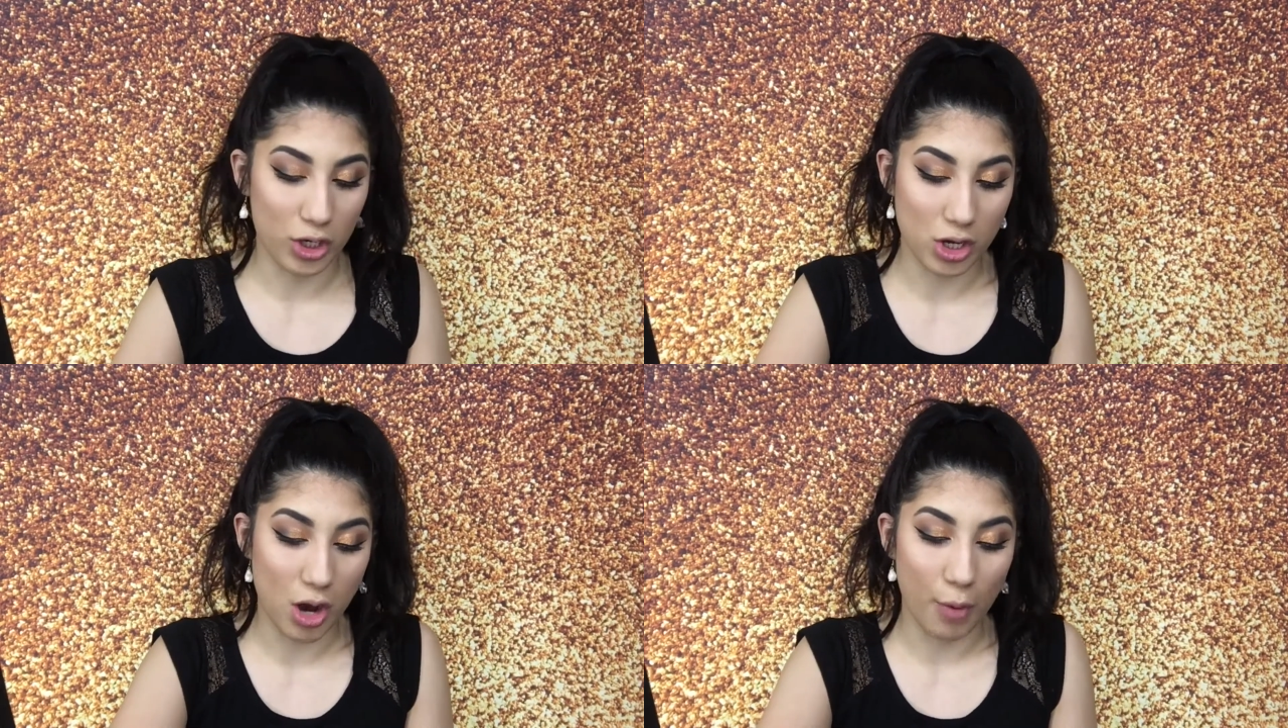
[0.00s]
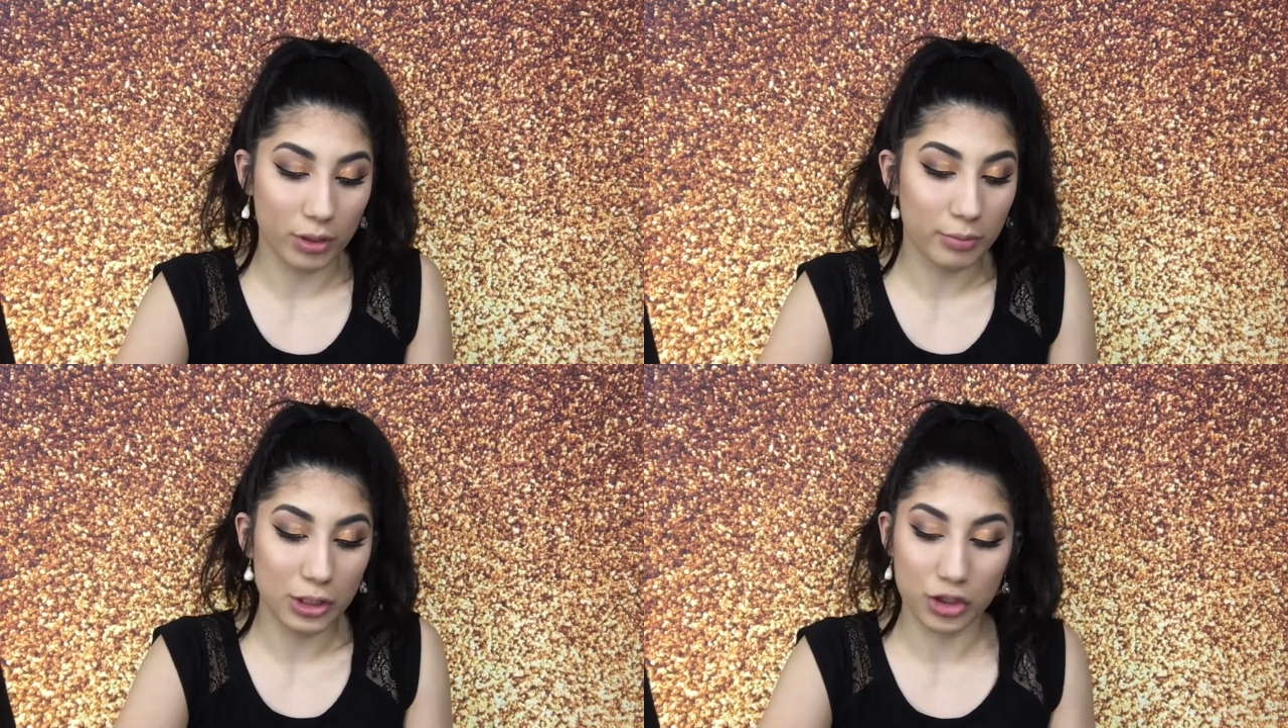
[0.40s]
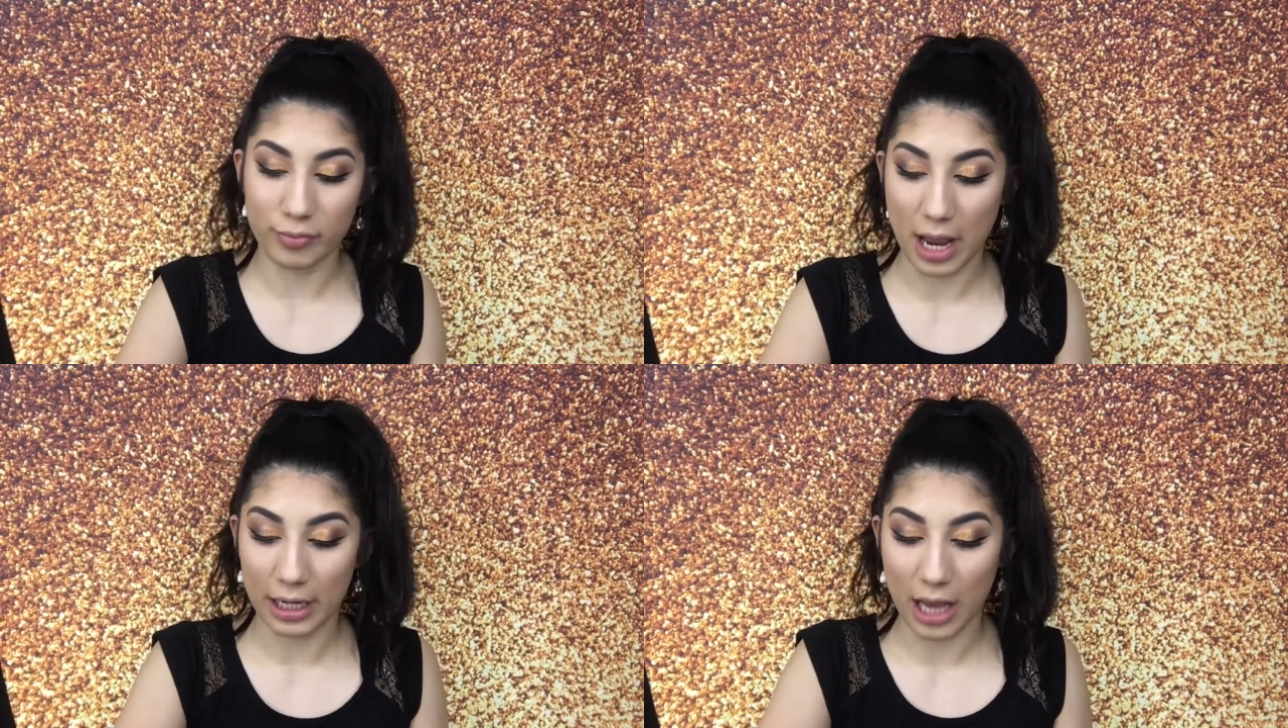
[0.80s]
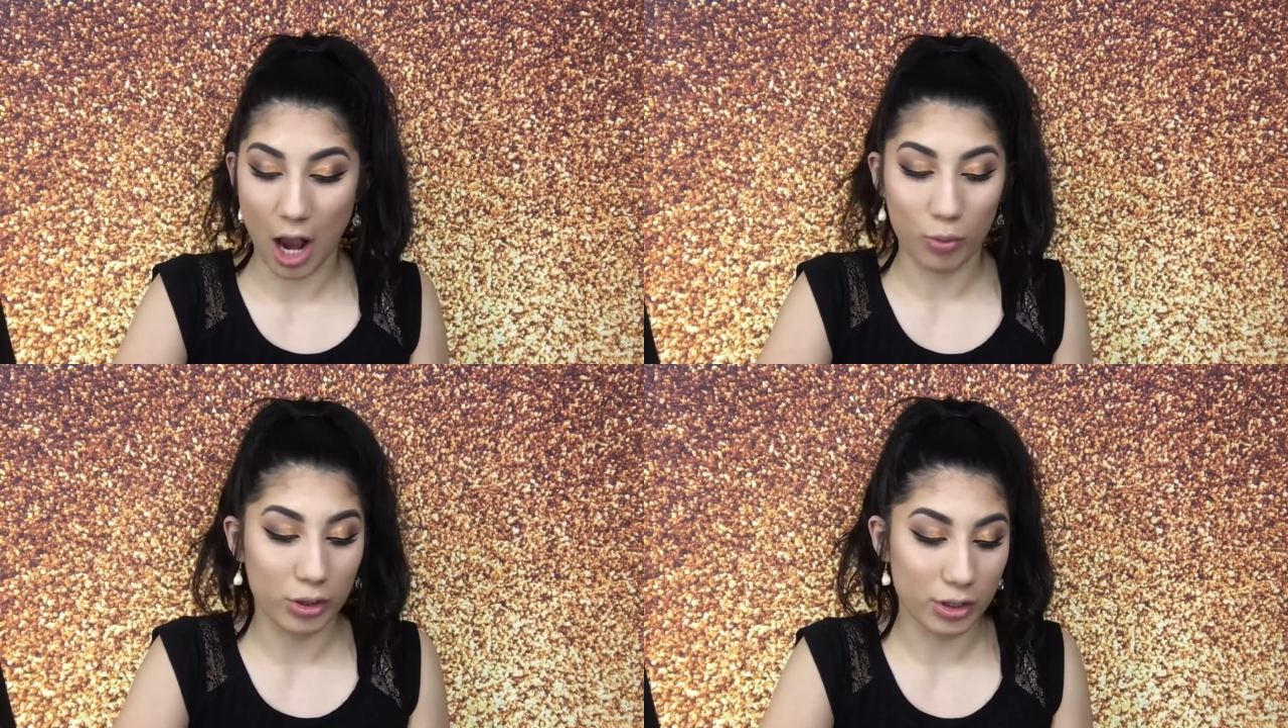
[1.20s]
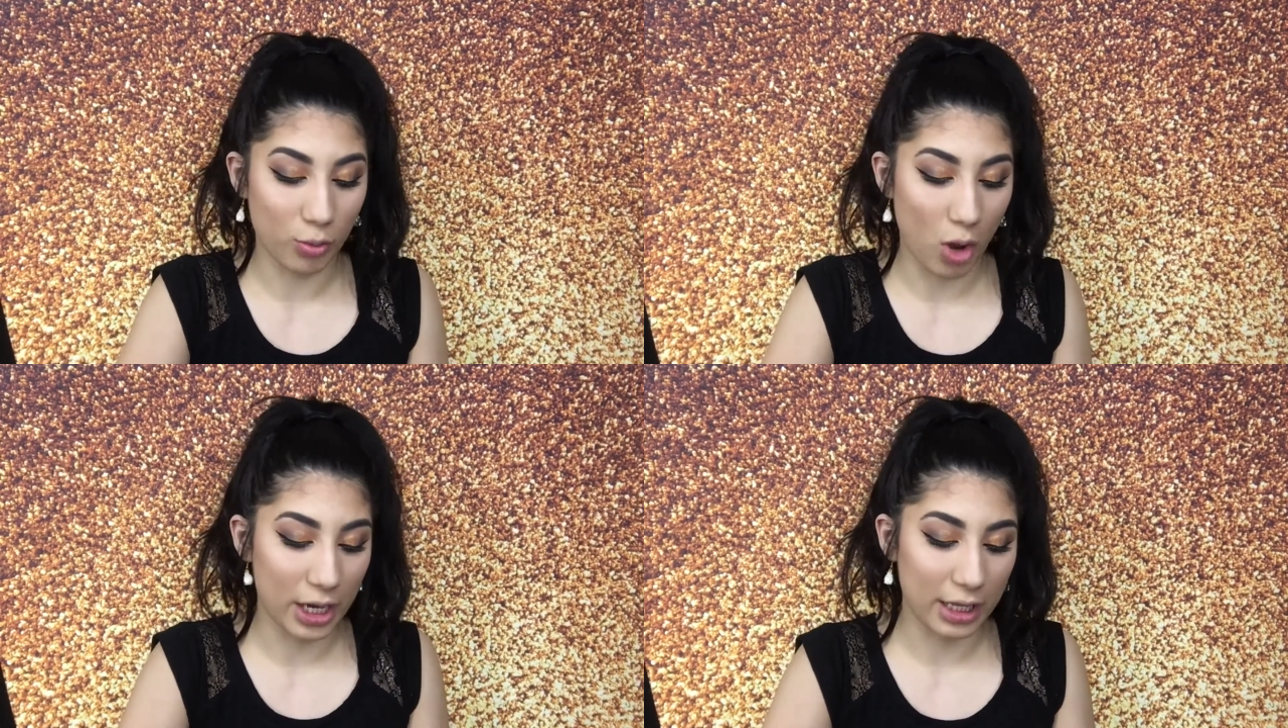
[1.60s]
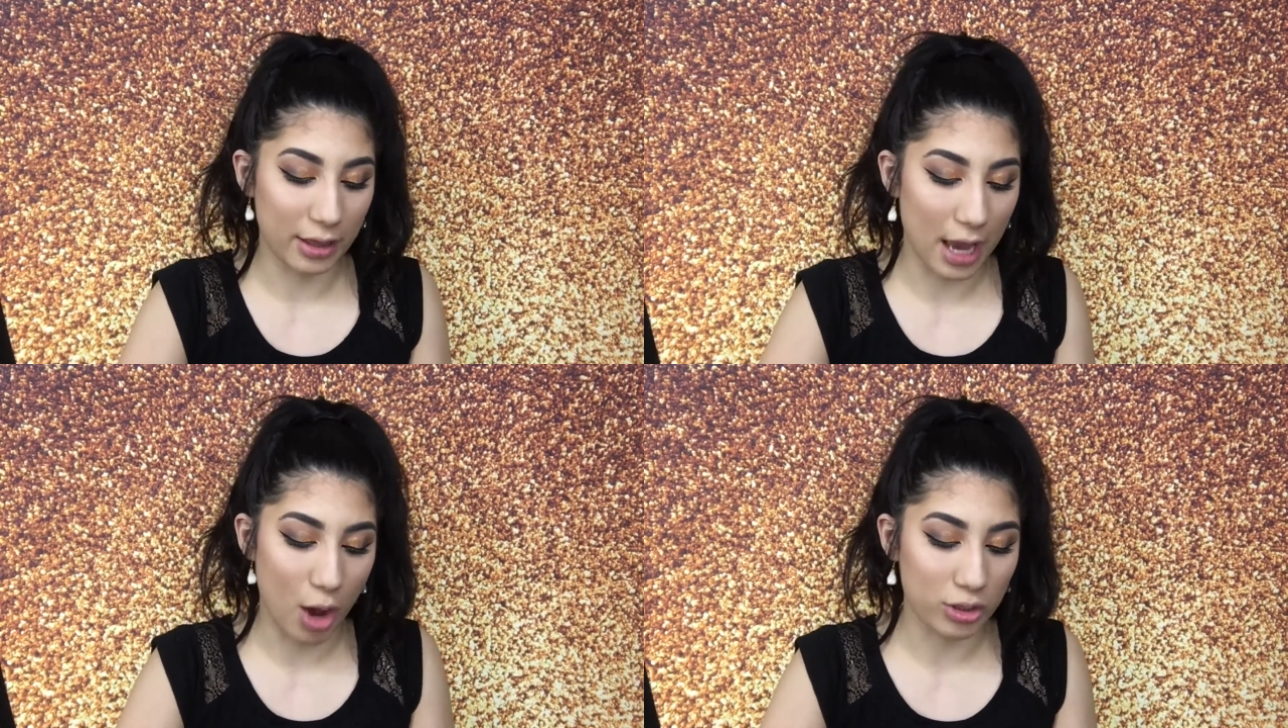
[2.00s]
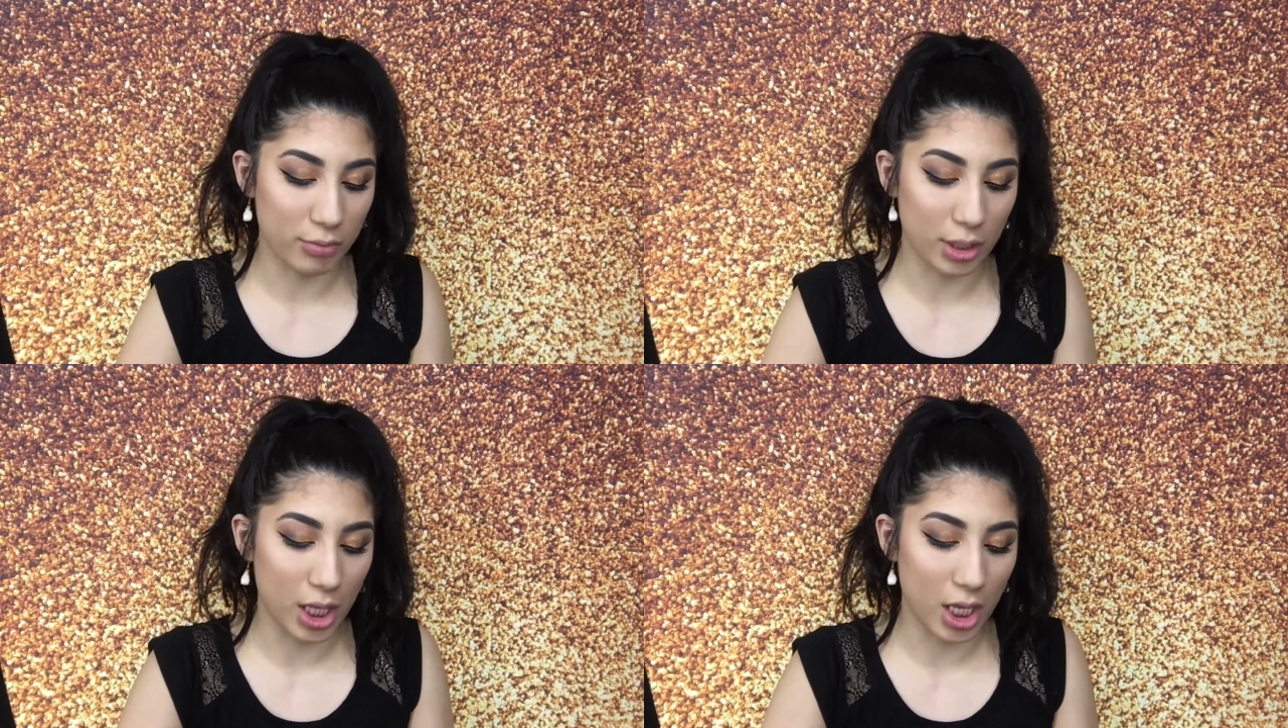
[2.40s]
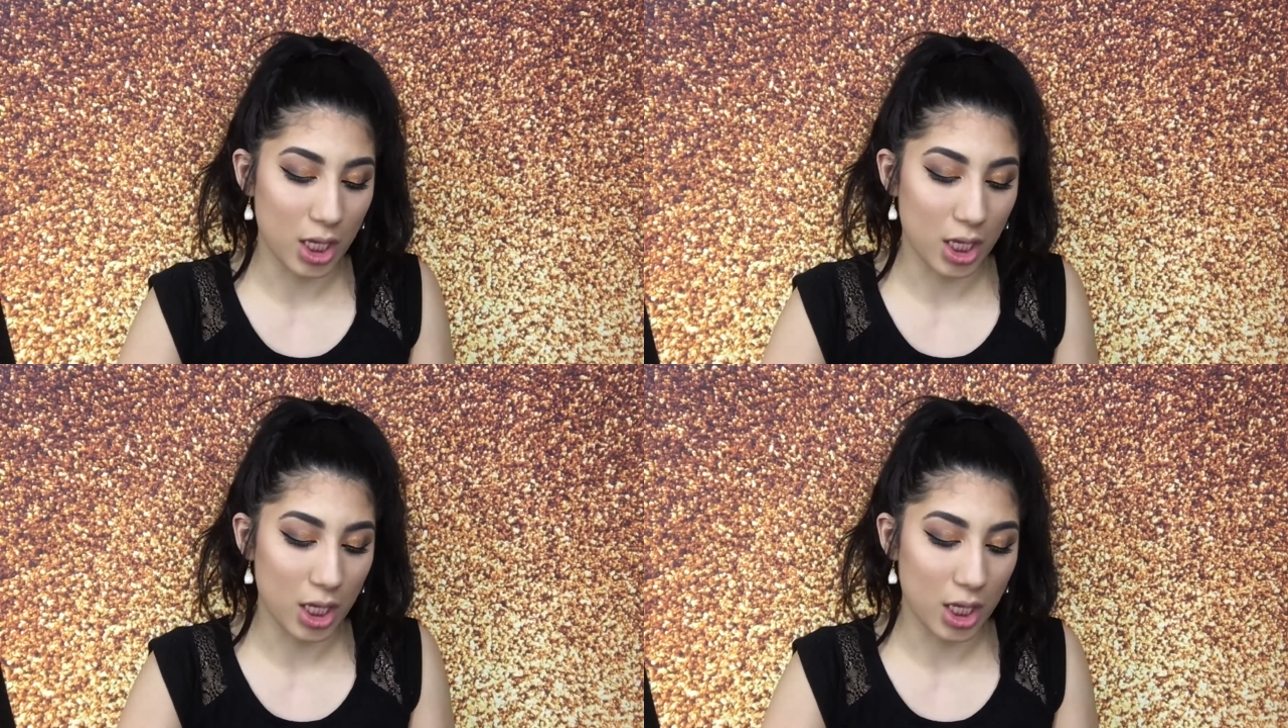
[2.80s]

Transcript: and put it right on the cheekbone.